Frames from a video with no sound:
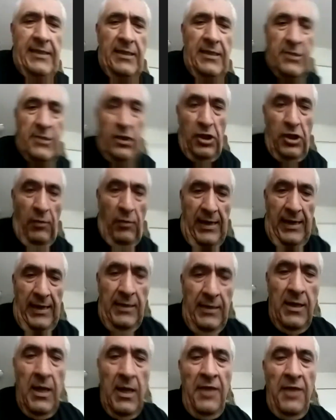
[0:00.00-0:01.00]
years. You know why?
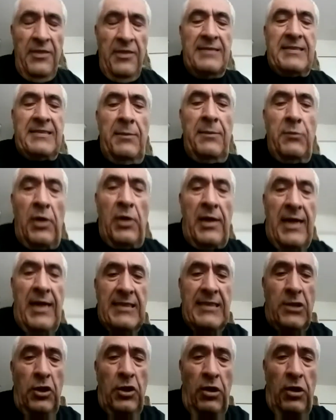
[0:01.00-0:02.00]
They send to
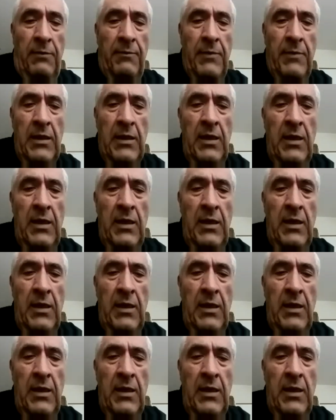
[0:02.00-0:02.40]
rest home